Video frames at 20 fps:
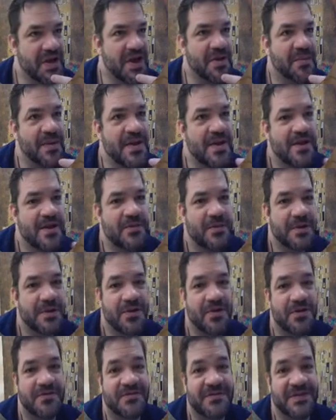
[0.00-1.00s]
up, we'd
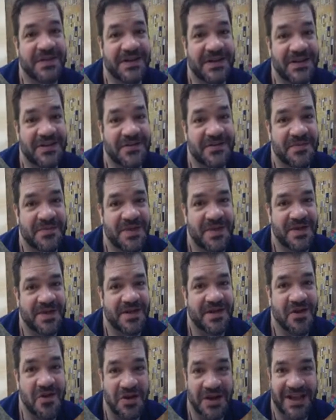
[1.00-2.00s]
go to
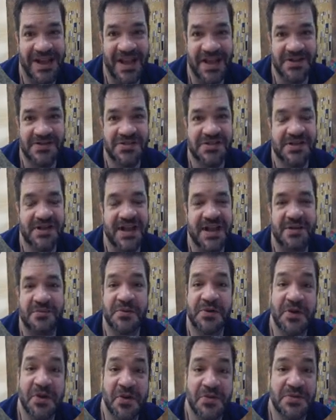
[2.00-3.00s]
Philadelphia on occasion, and
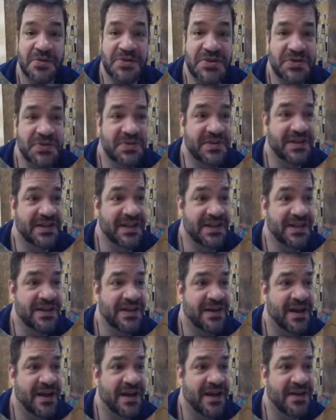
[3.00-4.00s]
we'd go to
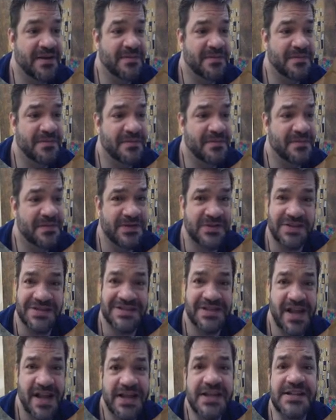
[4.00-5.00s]
there's a
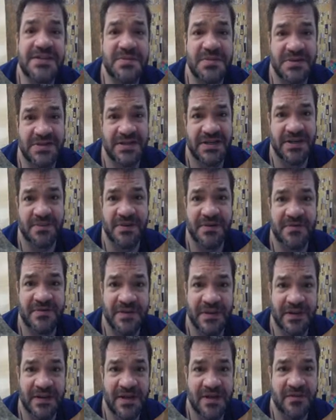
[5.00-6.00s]
science museum in
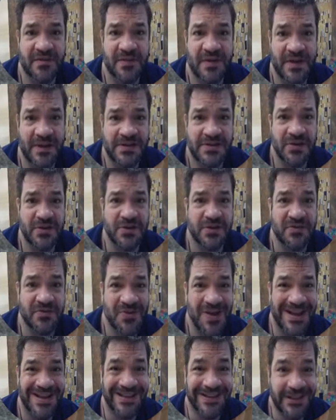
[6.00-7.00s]
Philadelphia, and it's called the
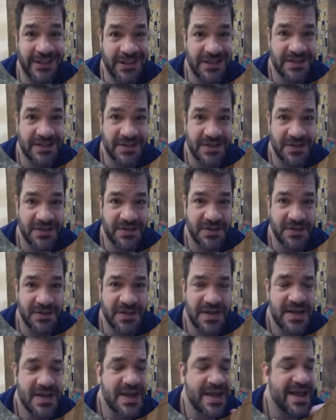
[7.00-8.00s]
Franklin Institute.
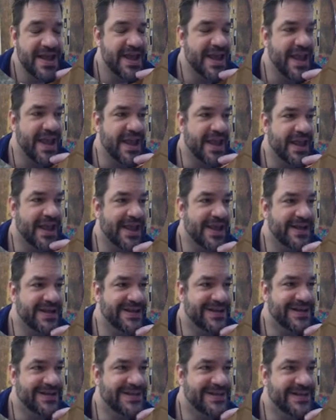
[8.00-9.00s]

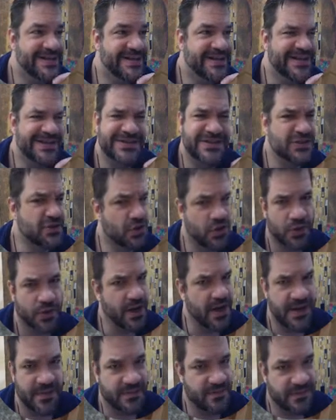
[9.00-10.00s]
And it's this
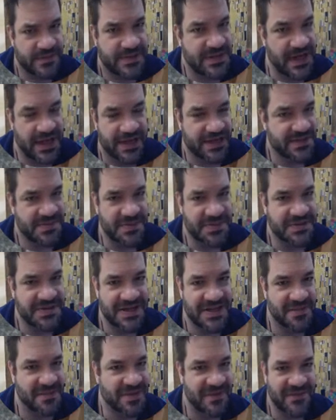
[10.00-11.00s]
great science
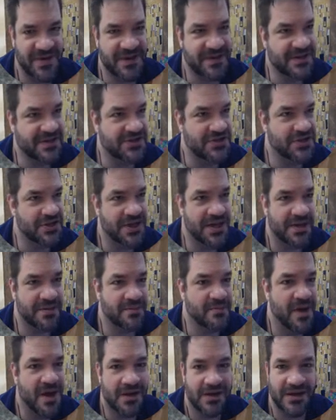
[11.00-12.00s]
museum, and they've got this giant
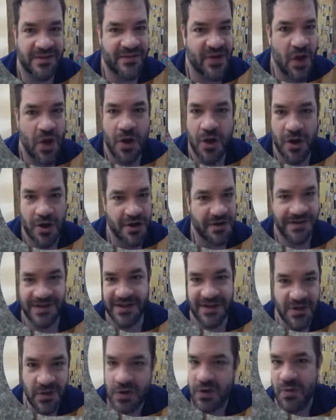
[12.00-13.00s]
model of a heart
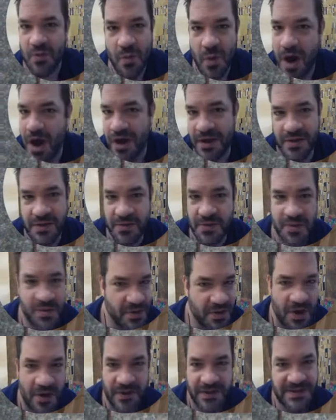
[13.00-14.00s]
that you can walk through
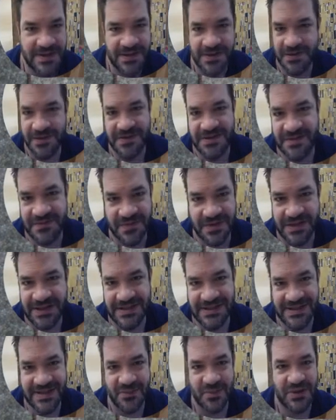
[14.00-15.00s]
and all these other different
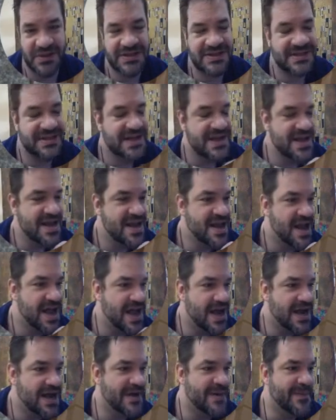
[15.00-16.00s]
exhibits.
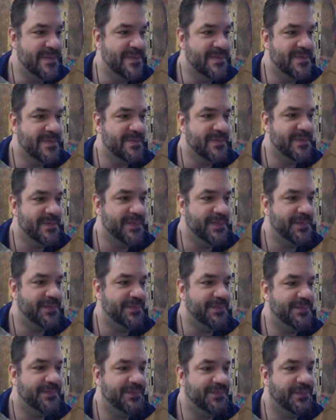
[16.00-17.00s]
But
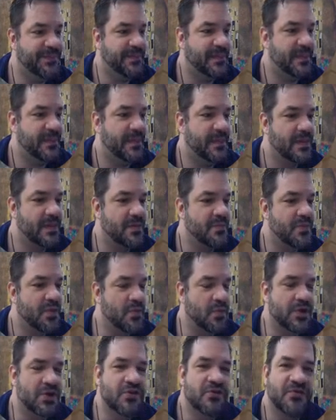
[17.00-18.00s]

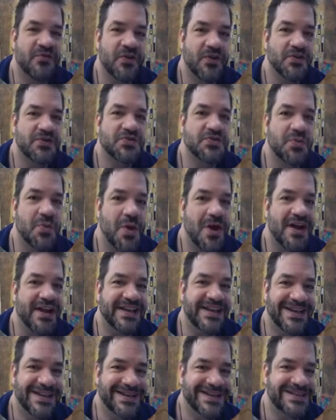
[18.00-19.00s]
when you first
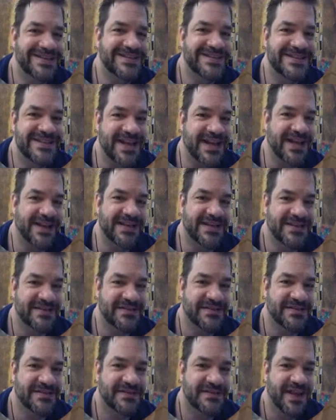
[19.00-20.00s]
walk inside,
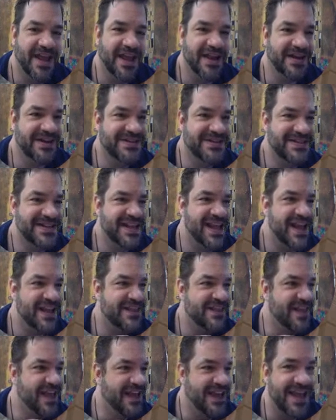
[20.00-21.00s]
and it's
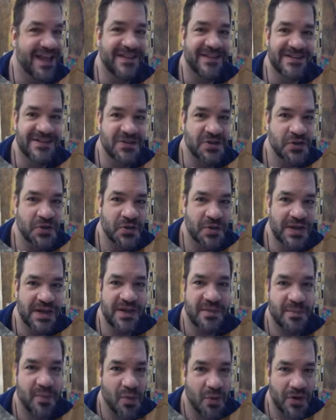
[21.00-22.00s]
got, again, this
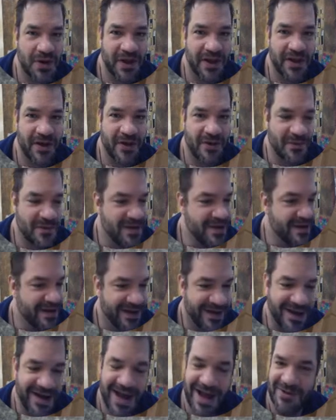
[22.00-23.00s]
Greek portico
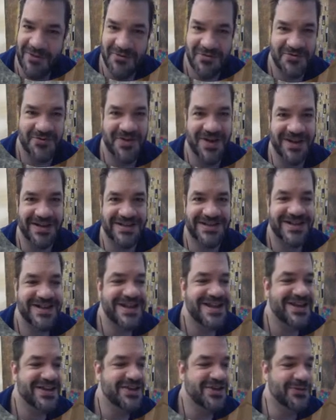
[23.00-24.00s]
out front,
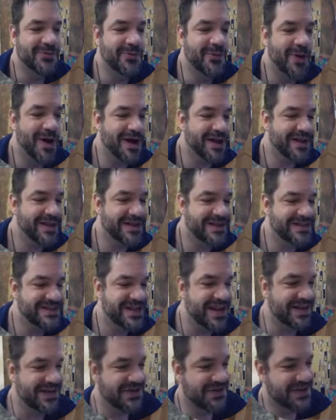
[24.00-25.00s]
you walk
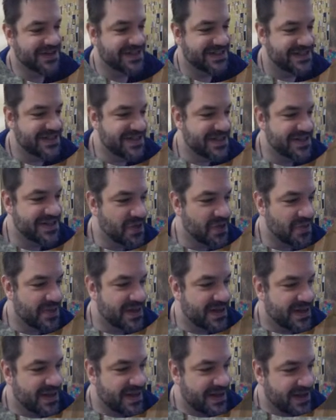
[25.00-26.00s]
inside and you can see the
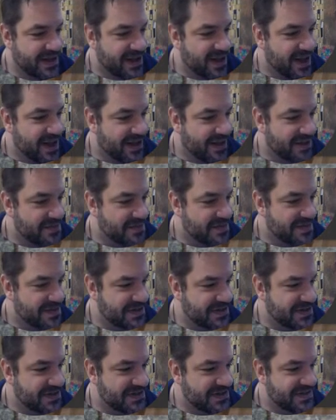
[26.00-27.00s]
Corinthian columns, and
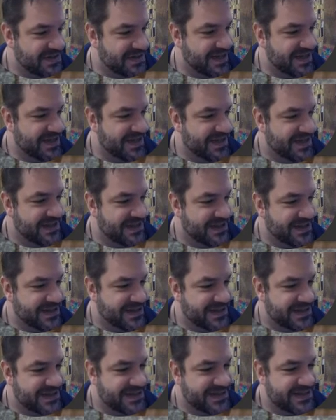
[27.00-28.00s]
you can see in
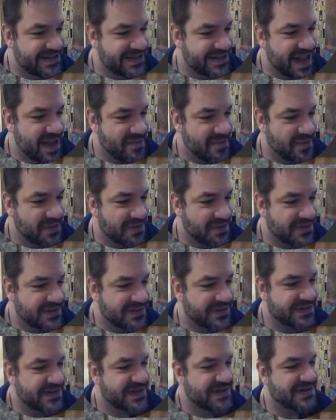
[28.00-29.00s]
these
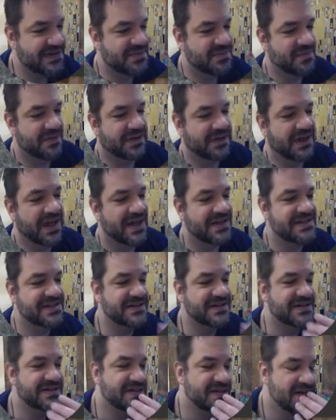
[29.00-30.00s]
capitals, these
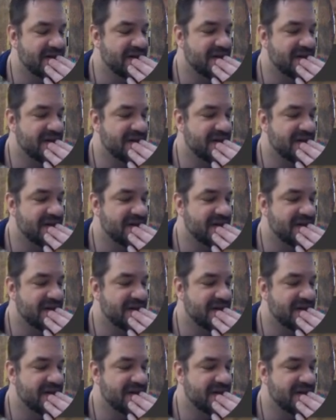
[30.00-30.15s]
pilasters.